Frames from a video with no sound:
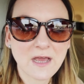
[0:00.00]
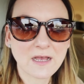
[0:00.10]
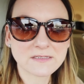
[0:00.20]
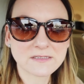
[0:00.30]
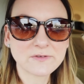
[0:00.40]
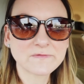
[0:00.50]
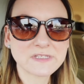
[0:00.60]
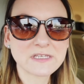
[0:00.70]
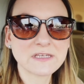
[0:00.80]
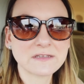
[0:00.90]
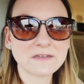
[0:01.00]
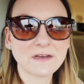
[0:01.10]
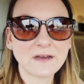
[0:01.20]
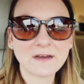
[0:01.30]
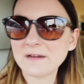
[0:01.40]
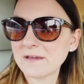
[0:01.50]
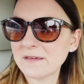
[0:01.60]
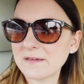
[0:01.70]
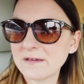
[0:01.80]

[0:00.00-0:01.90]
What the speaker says: As you've seen, I